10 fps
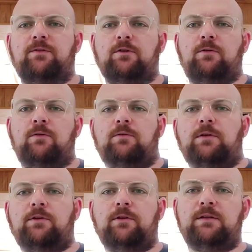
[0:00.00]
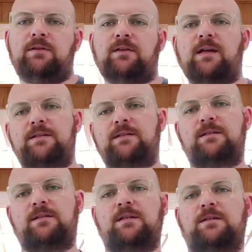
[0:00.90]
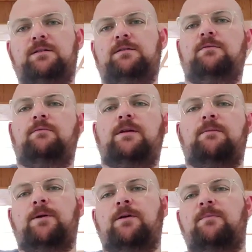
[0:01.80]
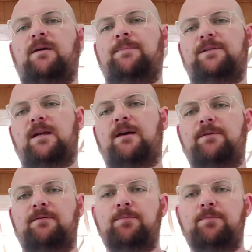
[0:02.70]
So let's look at the size of these things when we compare them apples to apples.